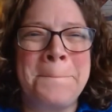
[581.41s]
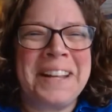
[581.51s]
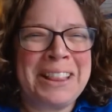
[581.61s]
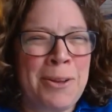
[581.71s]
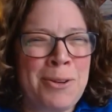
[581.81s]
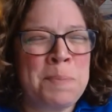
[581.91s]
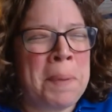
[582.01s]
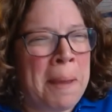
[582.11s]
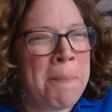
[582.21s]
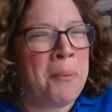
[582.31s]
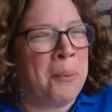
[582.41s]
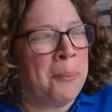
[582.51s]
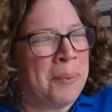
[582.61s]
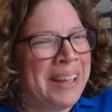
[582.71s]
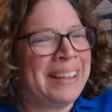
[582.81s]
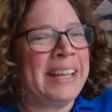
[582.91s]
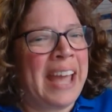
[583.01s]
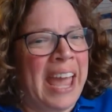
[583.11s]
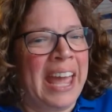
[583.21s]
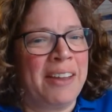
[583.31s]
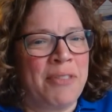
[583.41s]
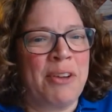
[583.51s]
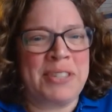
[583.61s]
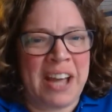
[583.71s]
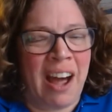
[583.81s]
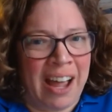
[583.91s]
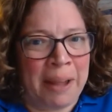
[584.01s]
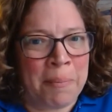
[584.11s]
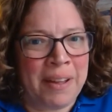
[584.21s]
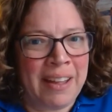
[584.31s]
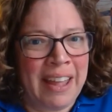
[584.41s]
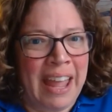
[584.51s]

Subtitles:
But those people were really ahead of their time,